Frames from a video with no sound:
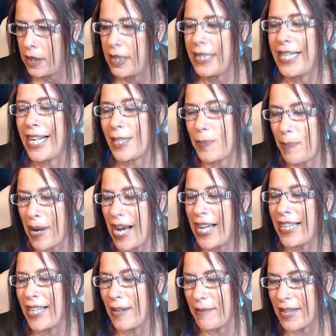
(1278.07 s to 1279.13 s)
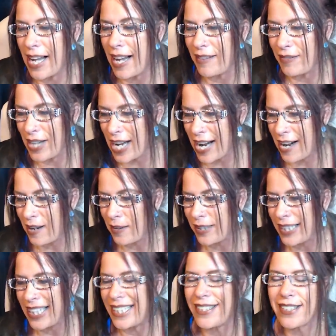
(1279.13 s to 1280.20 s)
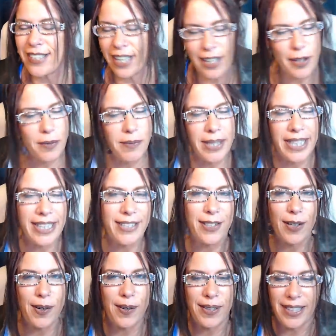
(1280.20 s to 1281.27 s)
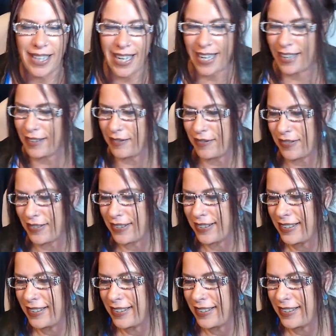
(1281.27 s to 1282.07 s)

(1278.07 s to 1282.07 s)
Yes, Patty, I'm live now. They suckered me into going live.